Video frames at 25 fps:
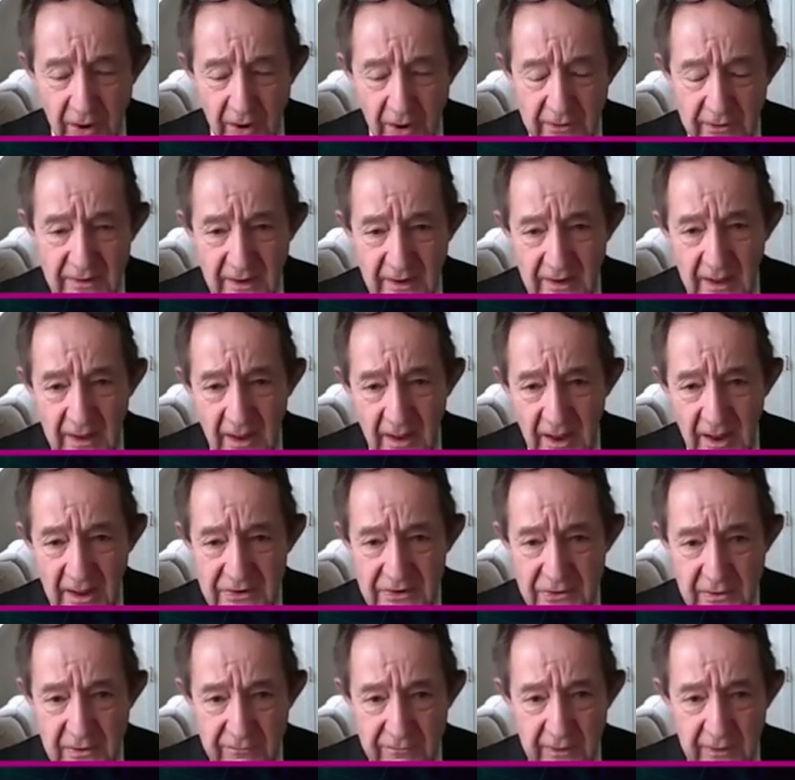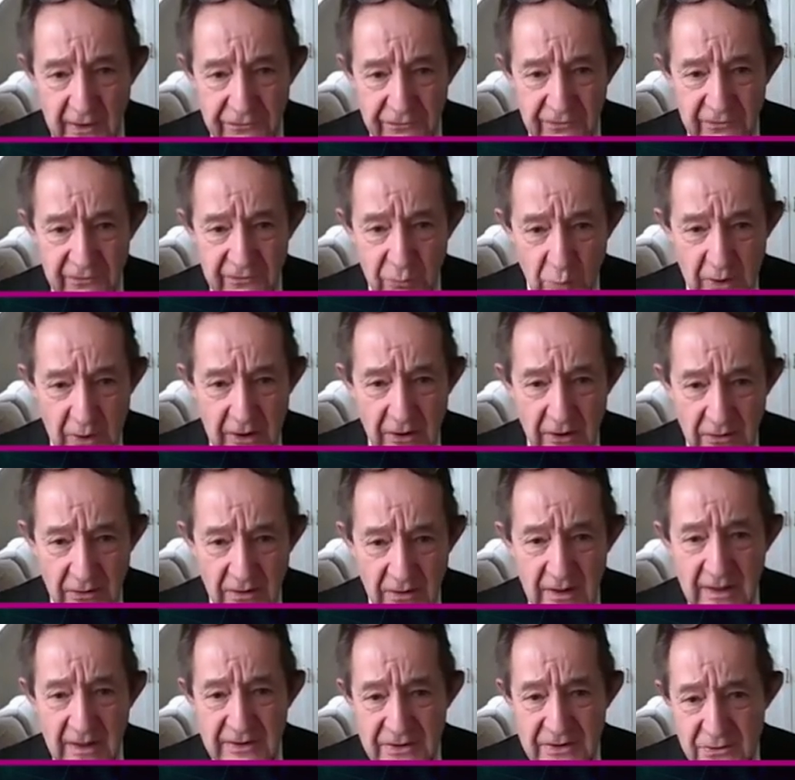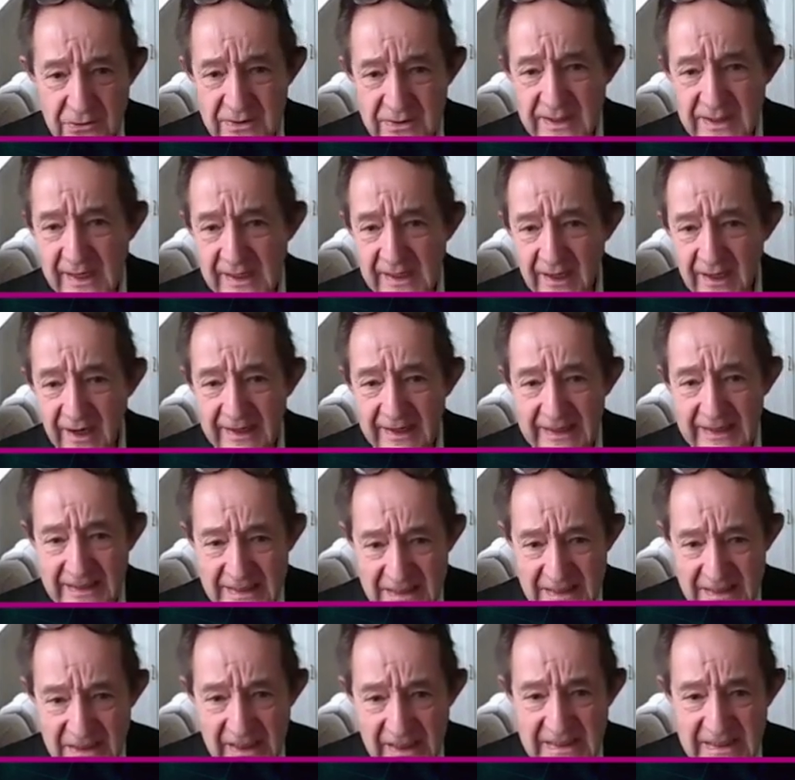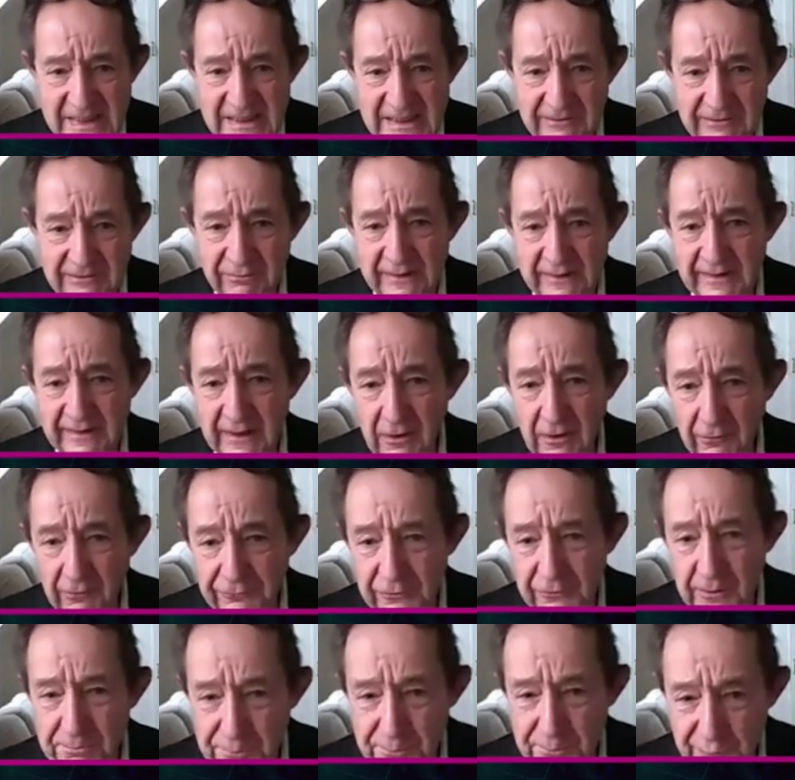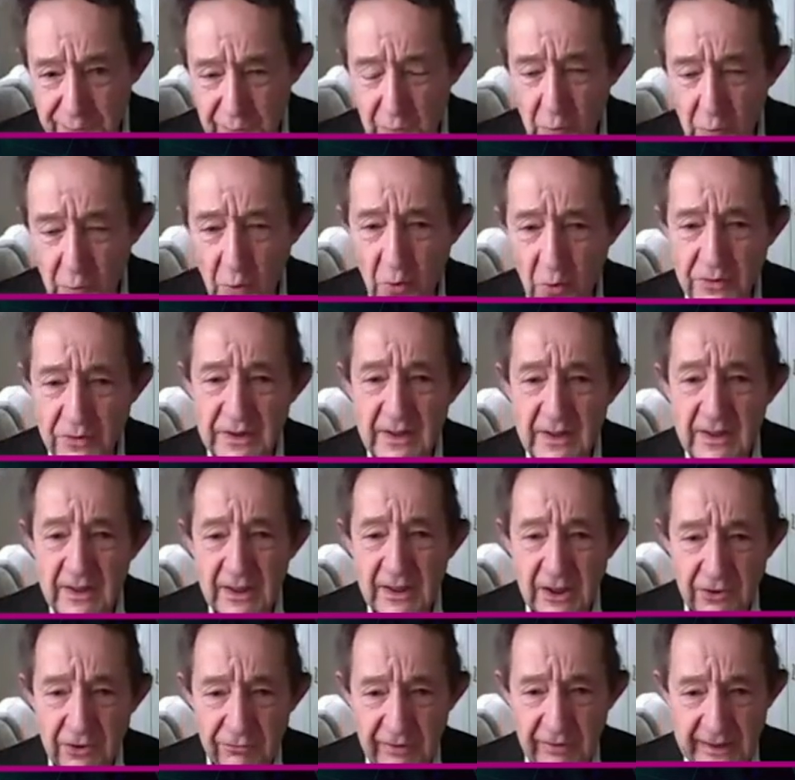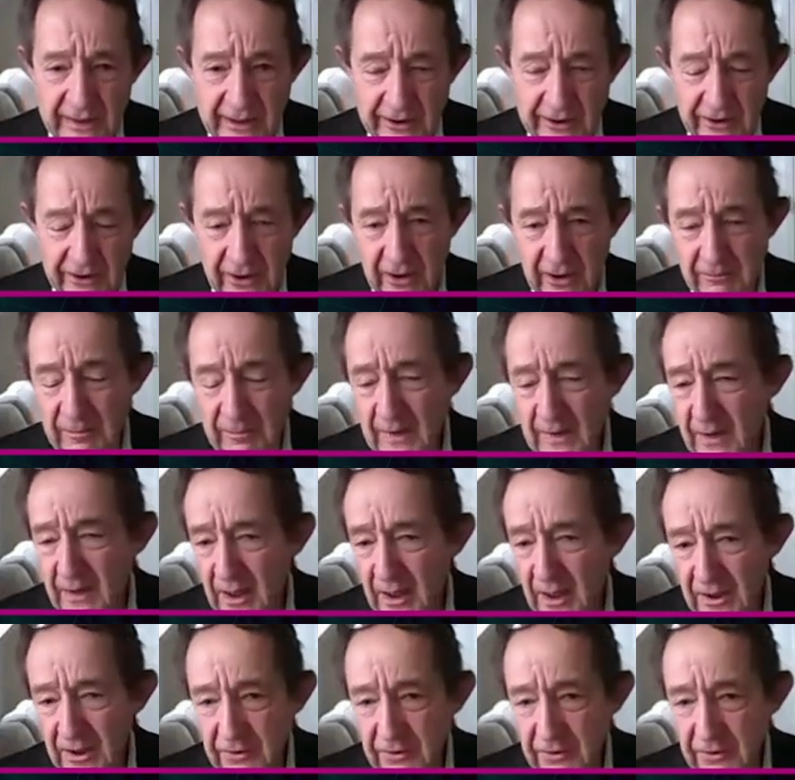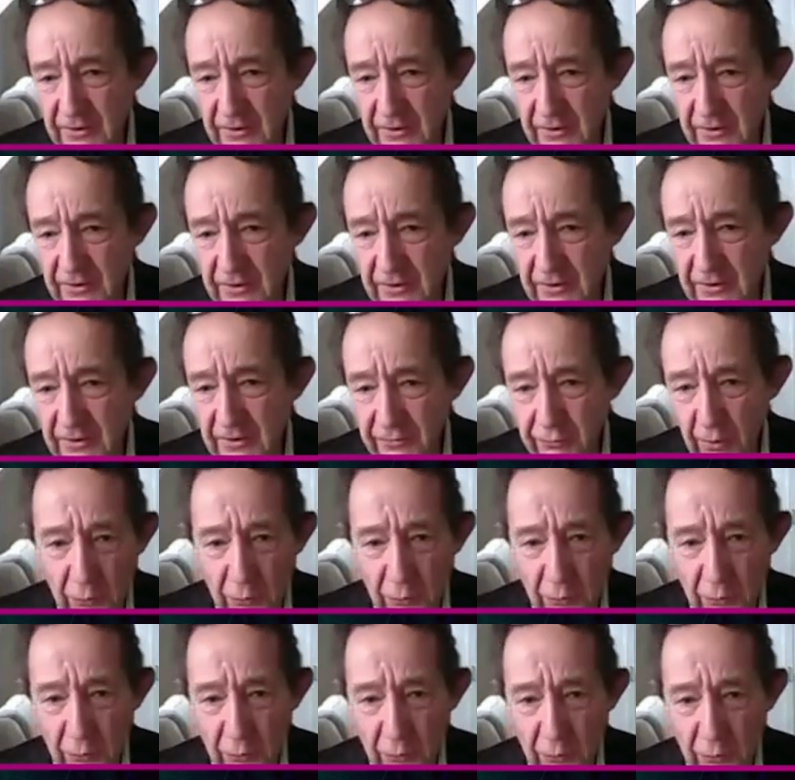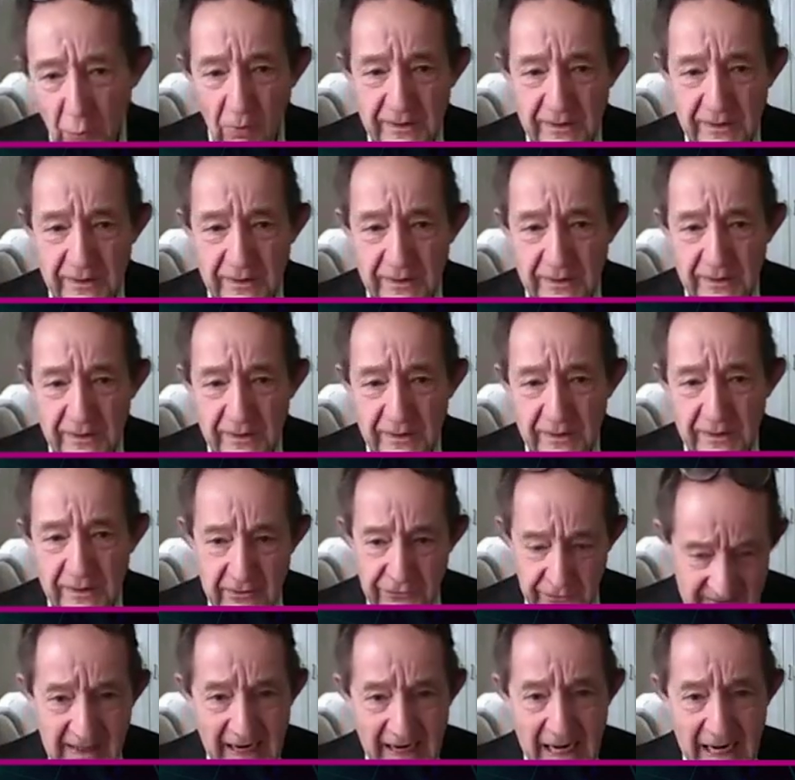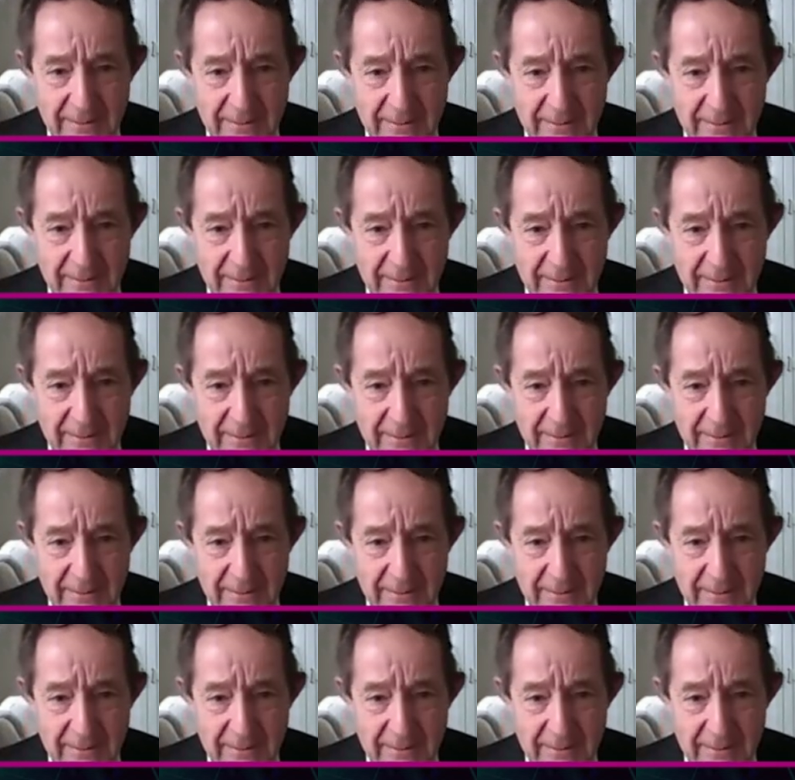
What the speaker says: schools, smart universities will use AI extensively. They'll offer a broad curriculum across all the intelligences